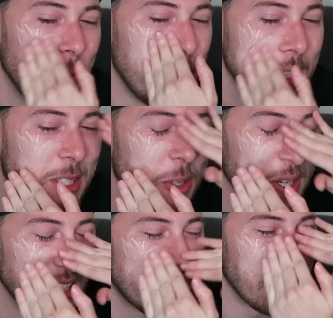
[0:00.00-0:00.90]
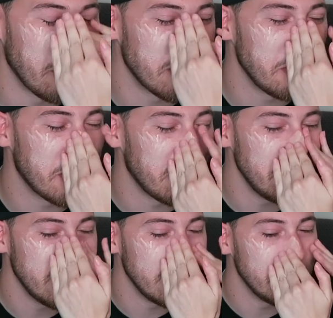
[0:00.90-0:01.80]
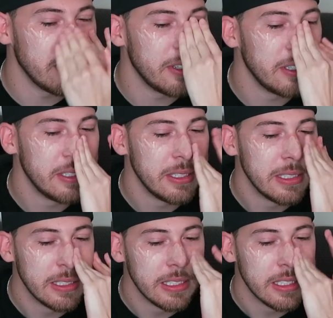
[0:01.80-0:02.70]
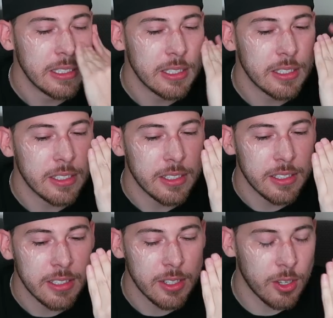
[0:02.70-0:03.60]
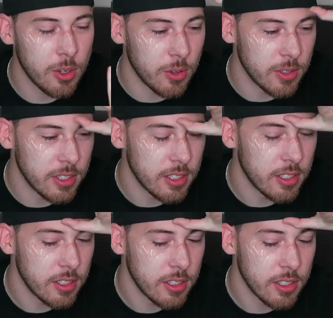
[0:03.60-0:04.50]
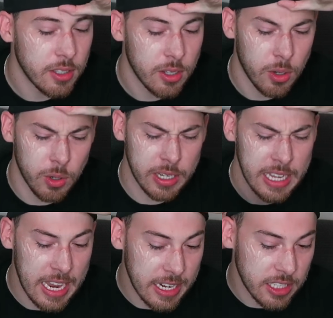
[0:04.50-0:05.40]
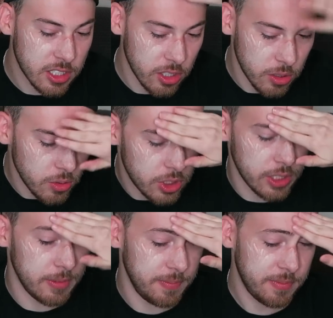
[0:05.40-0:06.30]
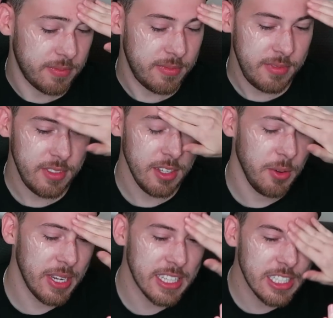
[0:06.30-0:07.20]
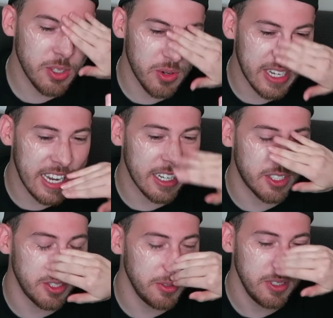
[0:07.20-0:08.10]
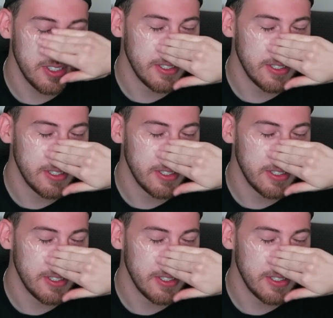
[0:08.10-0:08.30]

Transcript: Why is it so is it supposed to be cold? I think it's my hand. Oh. You might want to dig up. Organic solution. Wait, this is organic too?